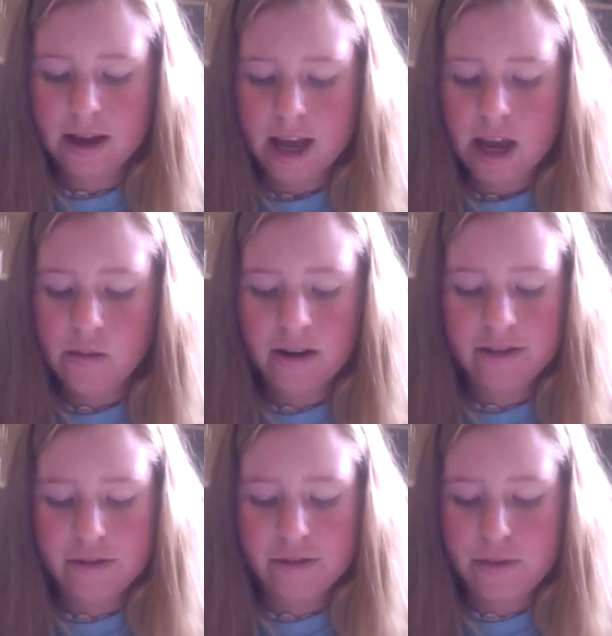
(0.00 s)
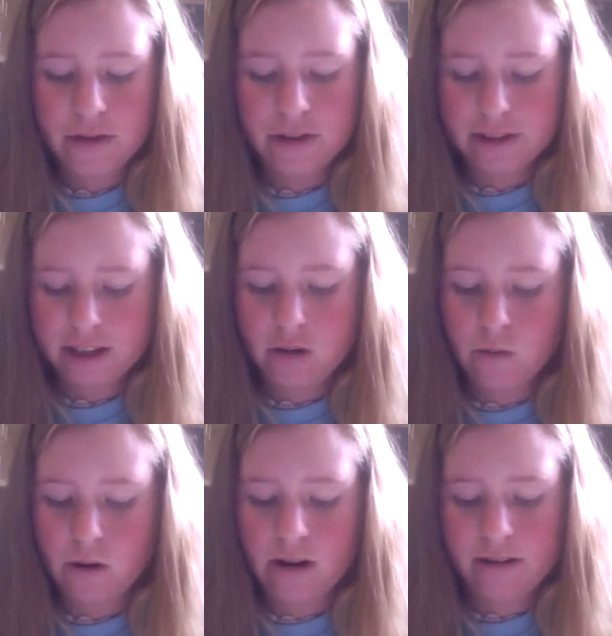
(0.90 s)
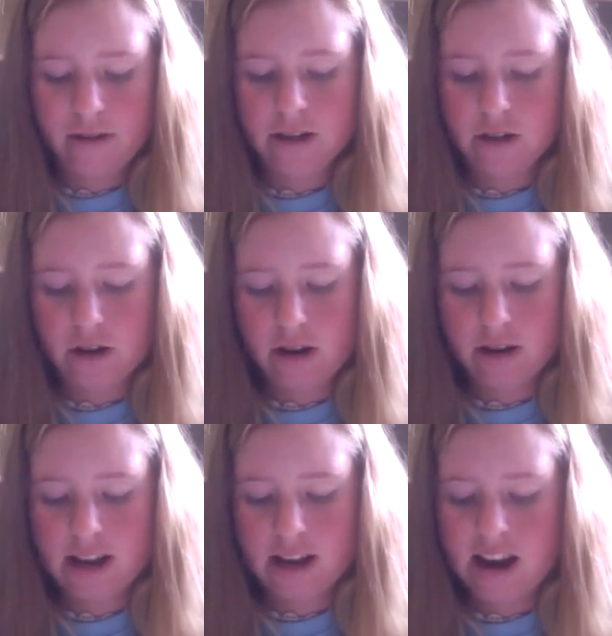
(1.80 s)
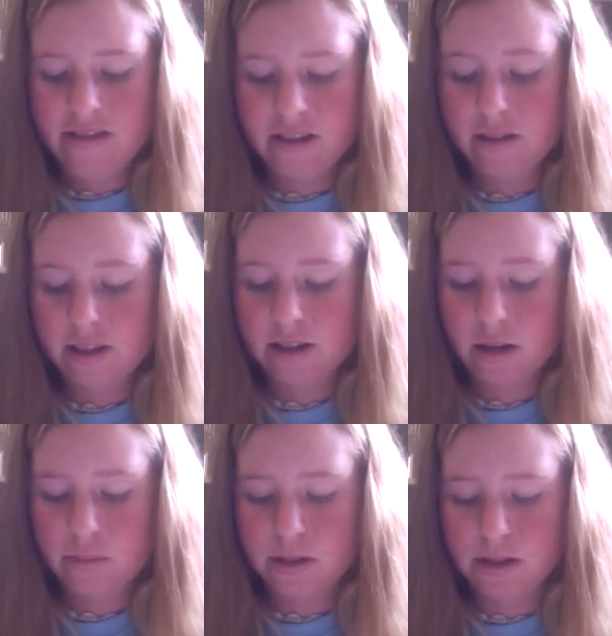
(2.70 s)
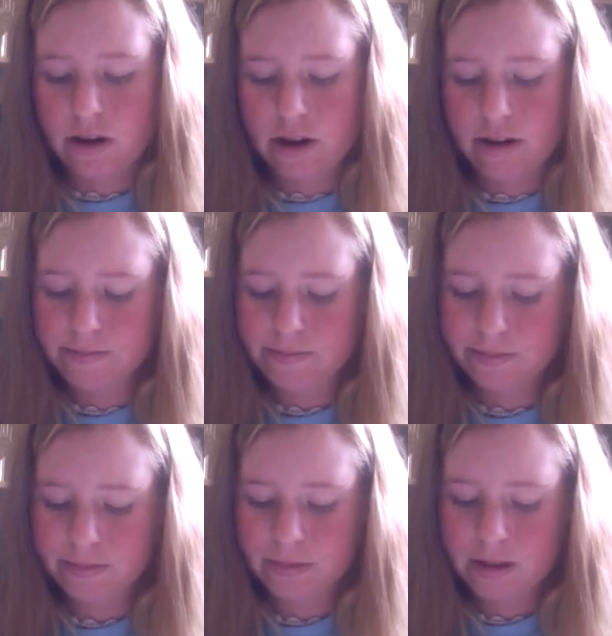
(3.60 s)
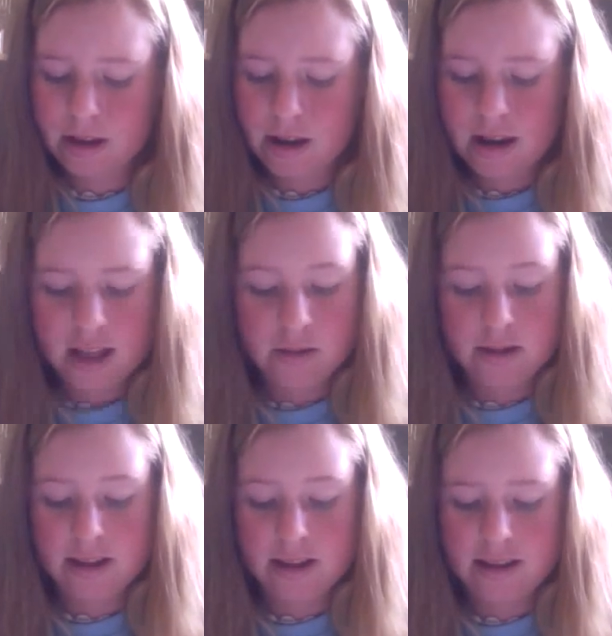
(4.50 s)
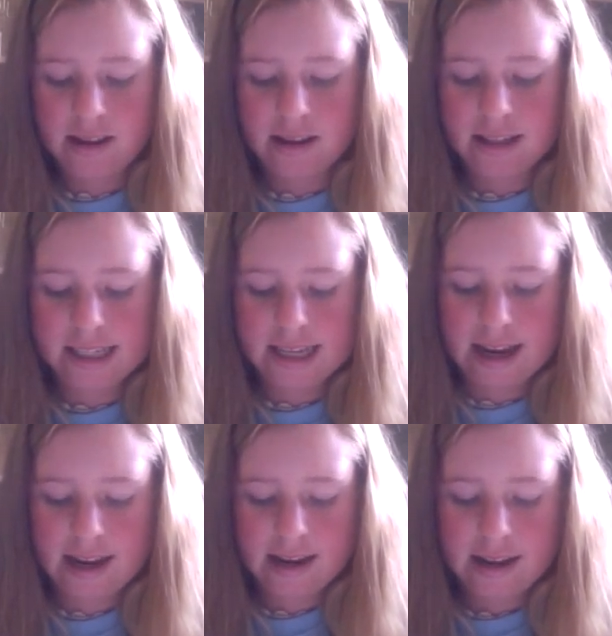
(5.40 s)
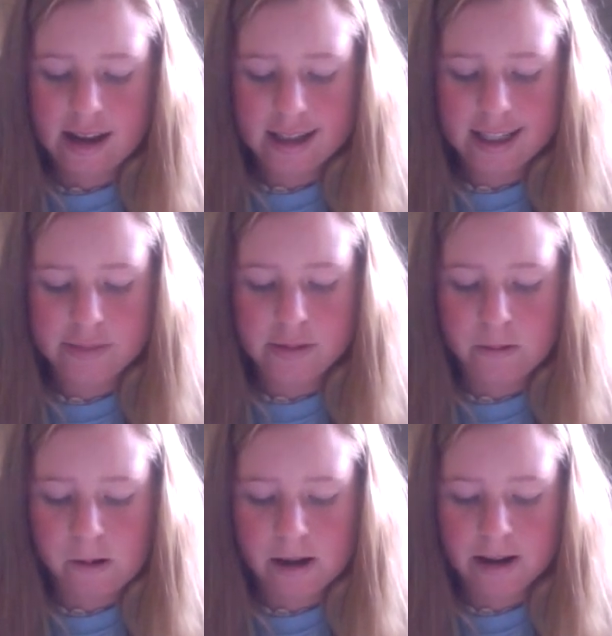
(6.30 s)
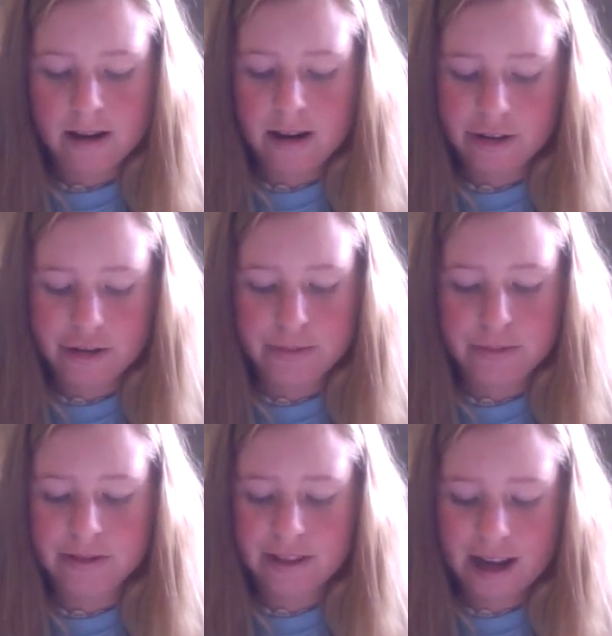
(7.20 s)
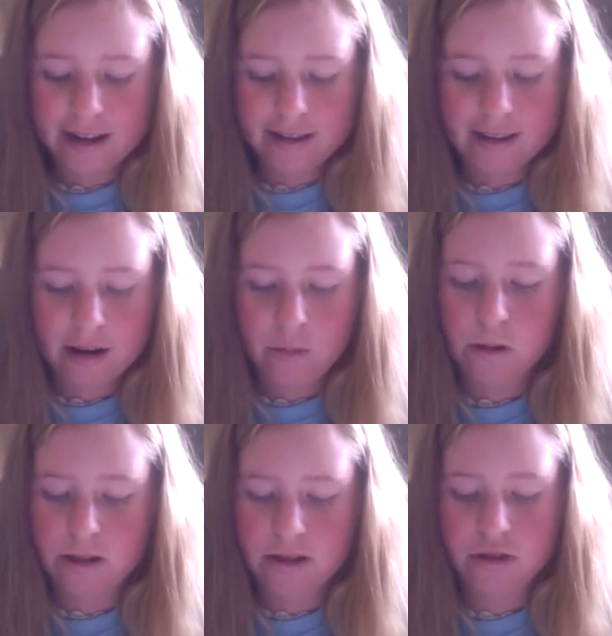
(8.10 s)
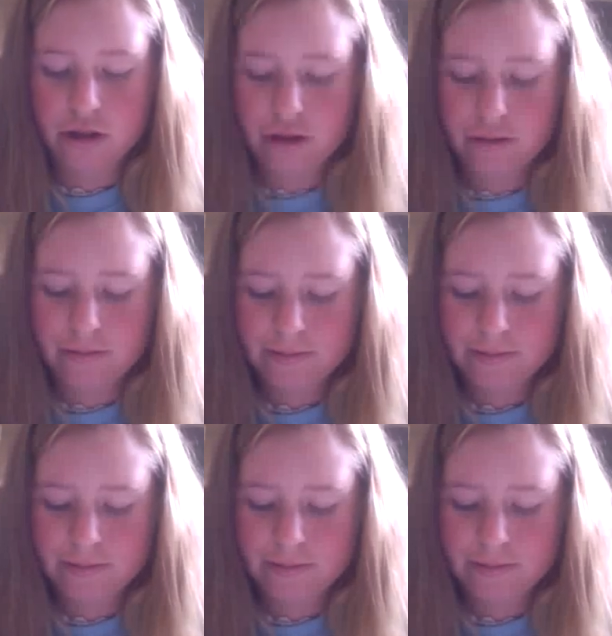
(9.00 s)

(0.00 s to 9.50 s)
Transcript: He ran over Myrtle like you'd run over a dog, and never even stopped his car." There was nothing I could say, except the one unutterable fact that it wasn't true.